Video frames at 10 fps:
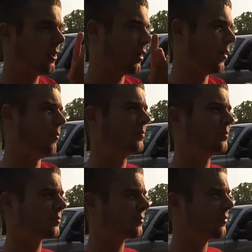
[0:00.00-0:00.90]
Um,
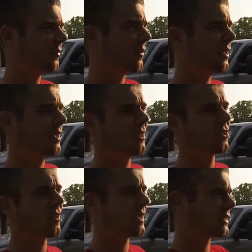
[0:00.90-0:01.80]
and
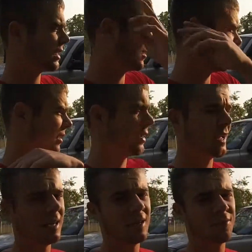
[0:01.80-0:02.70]
so that's kind of a
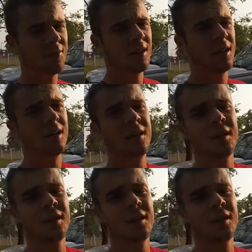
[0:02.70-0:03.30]
negative thing.